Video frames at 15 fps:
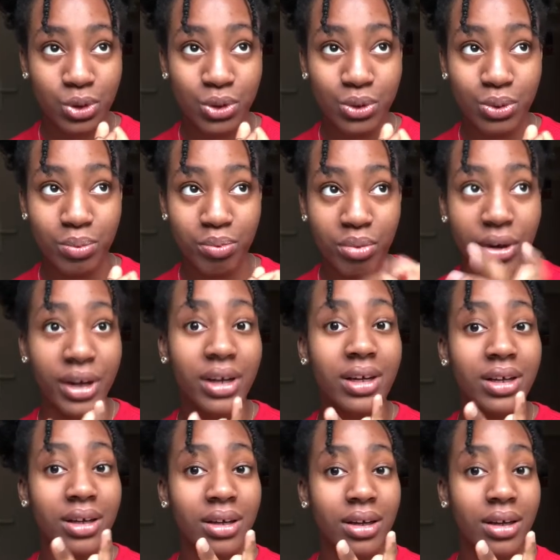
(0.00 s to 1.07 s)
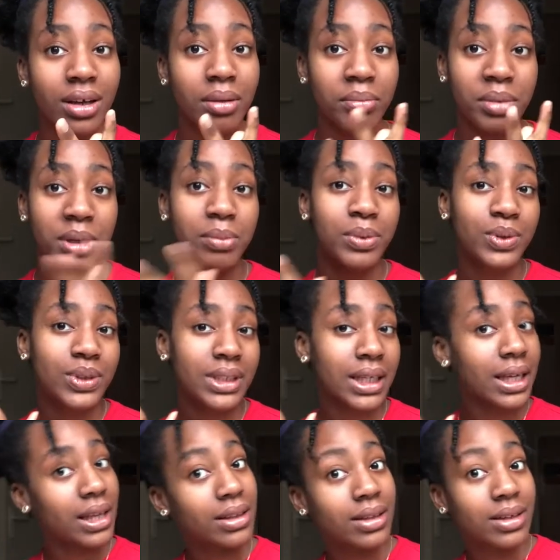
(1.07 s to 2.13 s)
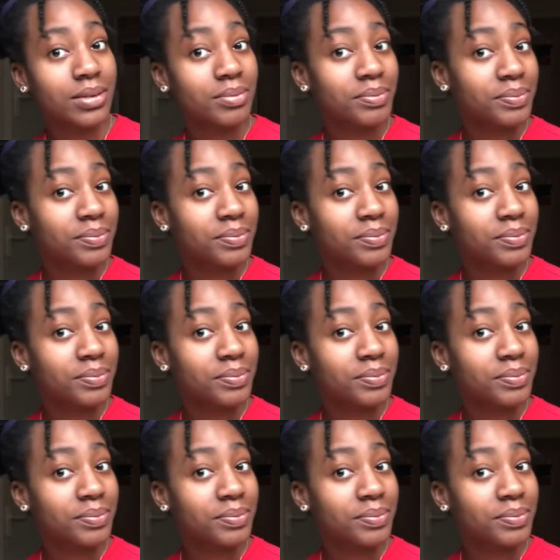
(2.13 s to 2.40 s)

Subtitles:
to bring people together.